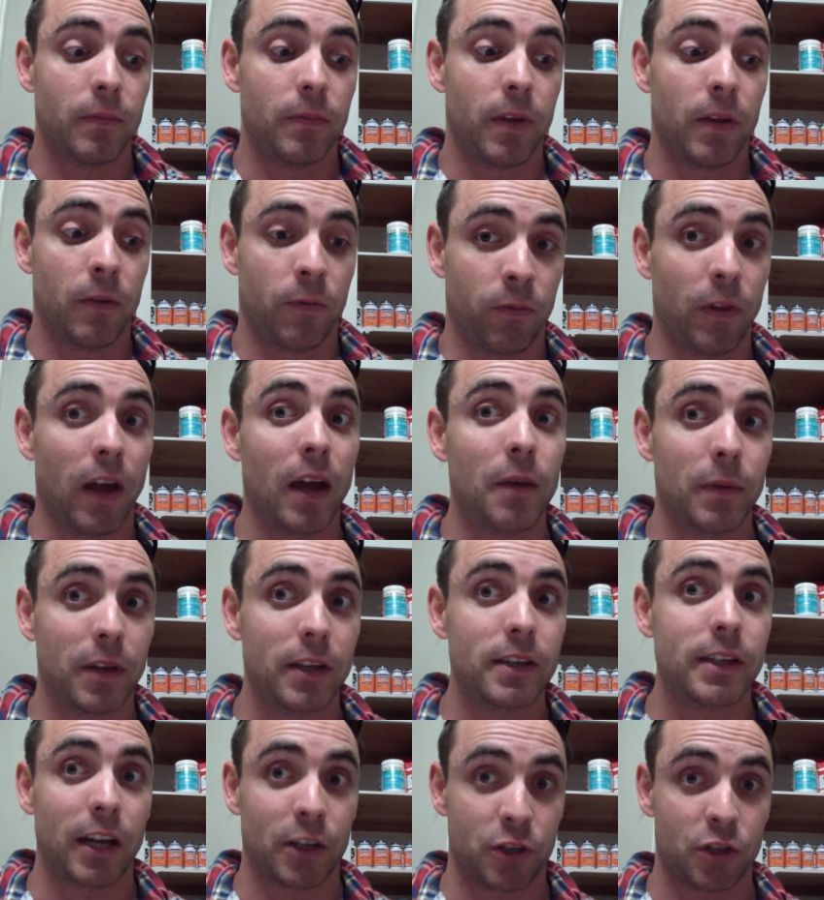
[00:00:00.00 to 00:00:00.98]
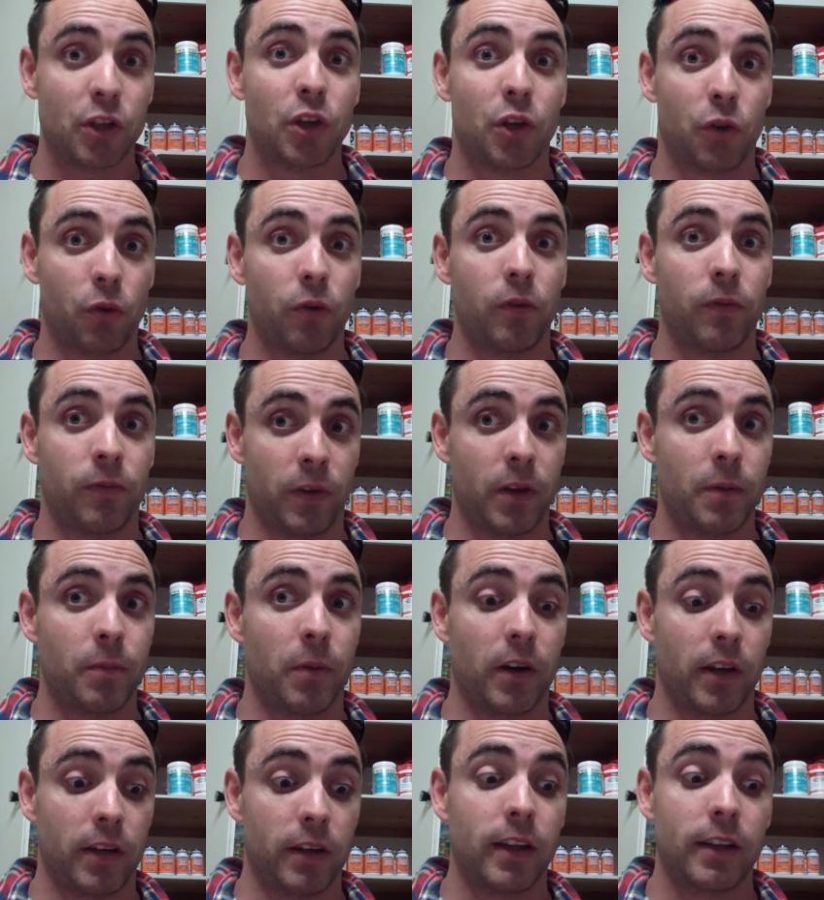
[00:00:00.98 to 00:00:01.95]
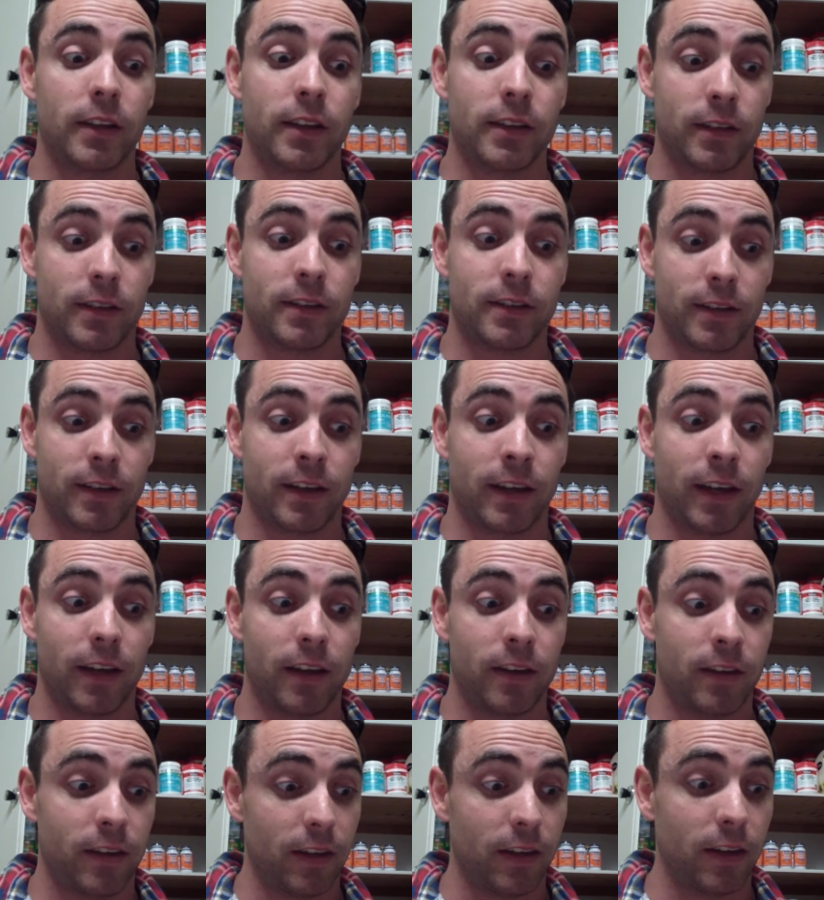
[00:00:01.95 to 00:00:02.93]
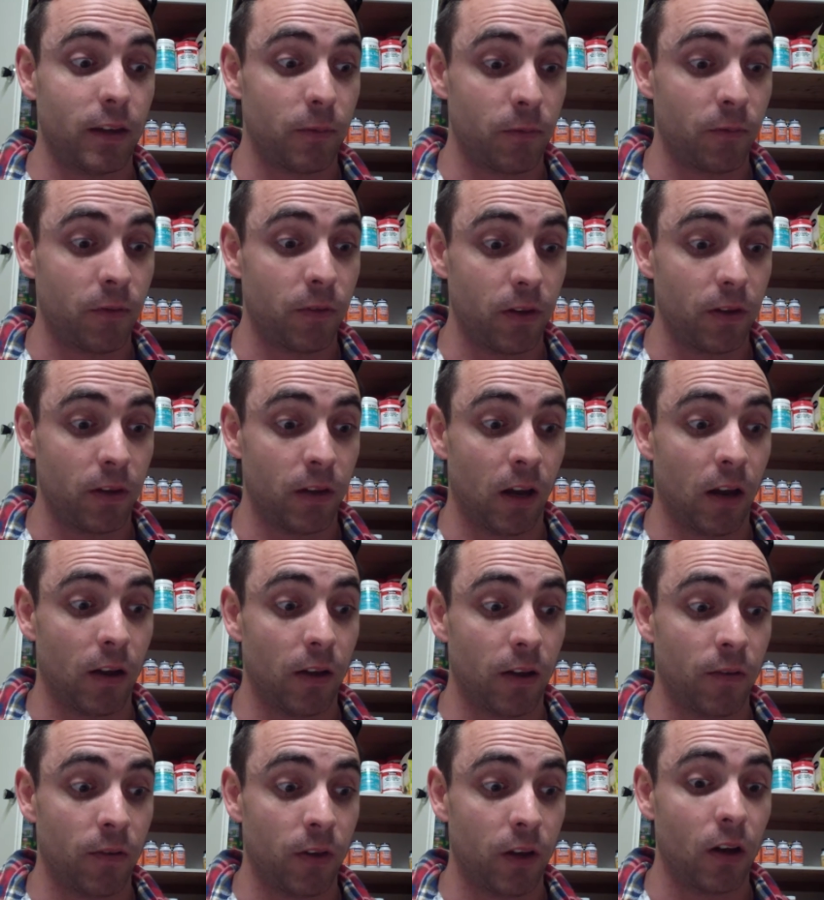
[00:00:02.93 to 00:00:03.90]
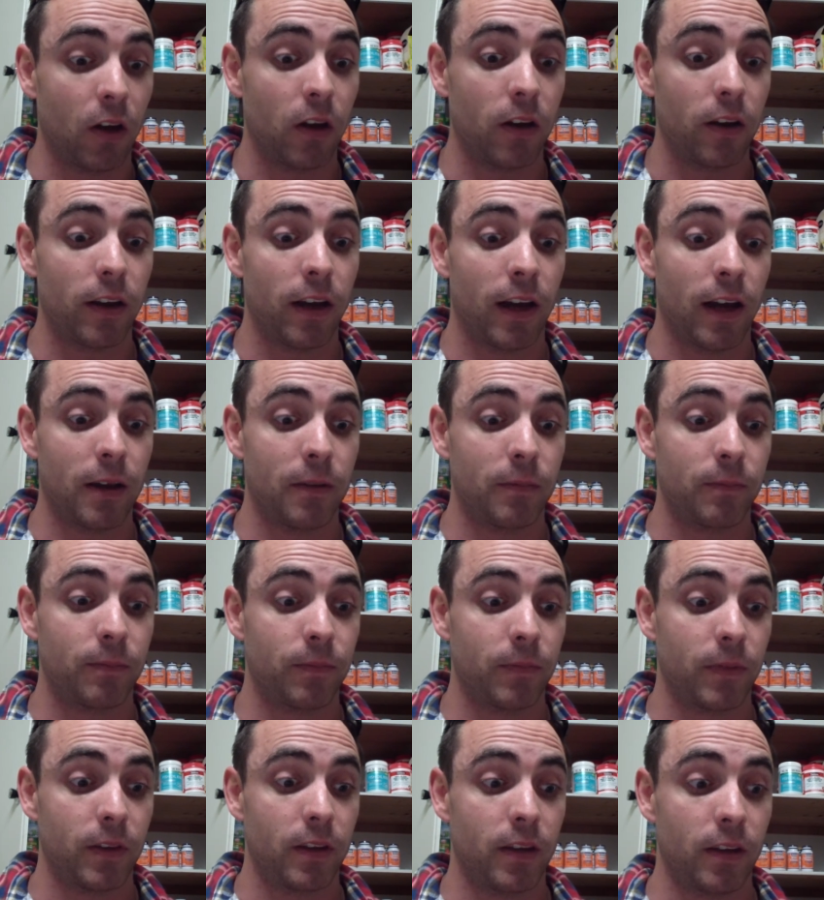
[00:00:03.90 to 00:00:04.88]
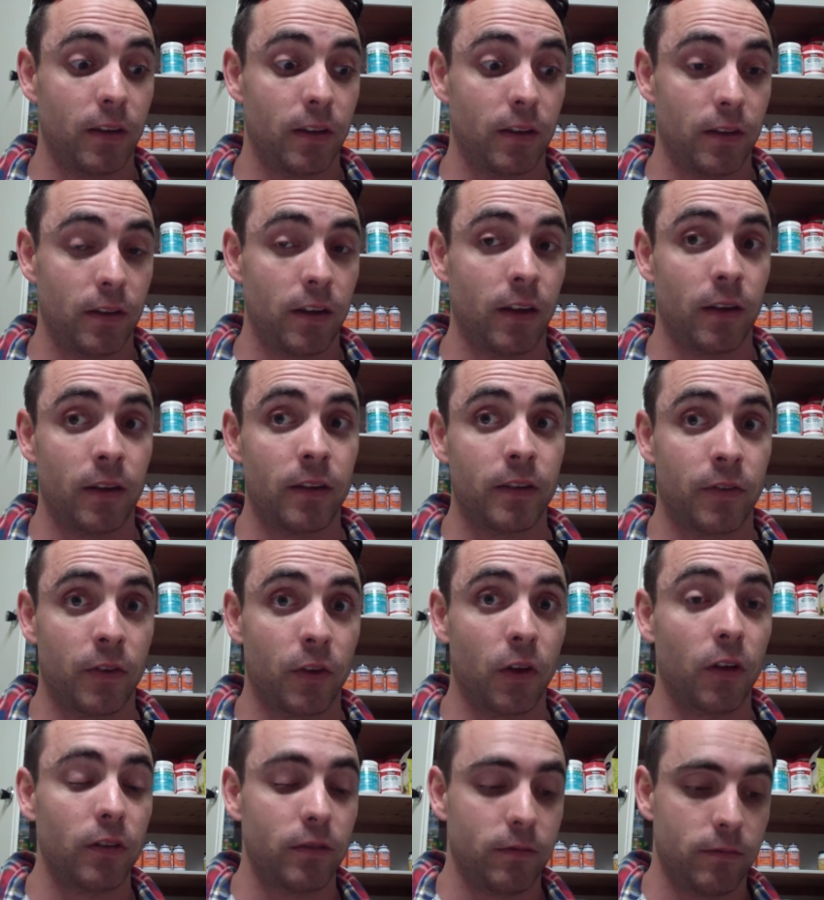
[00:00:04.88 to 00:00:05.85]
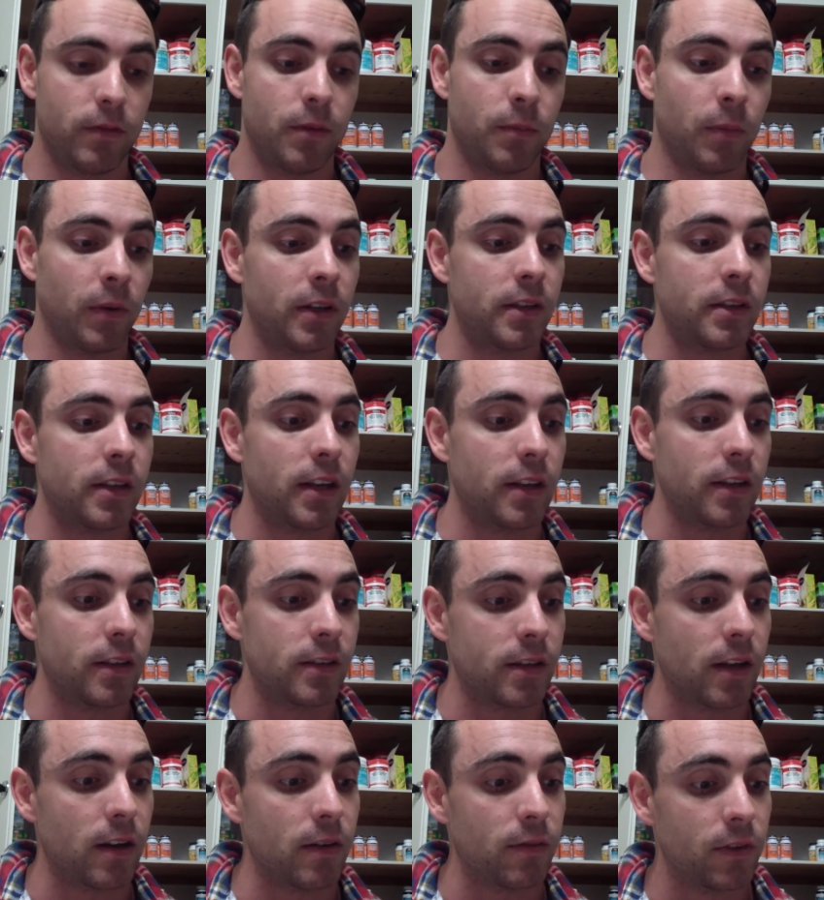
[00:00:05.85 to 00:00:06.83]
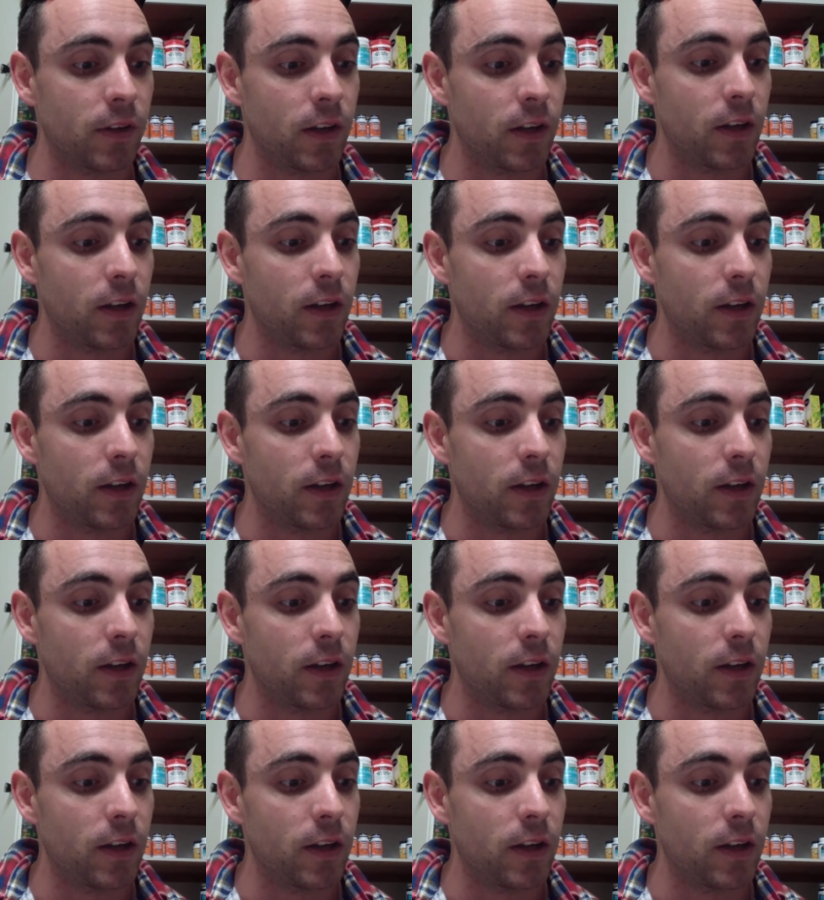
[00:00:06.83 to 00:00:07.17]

inflaming is actually good for your body. That's a key thing. If you're not, your body's eating itself.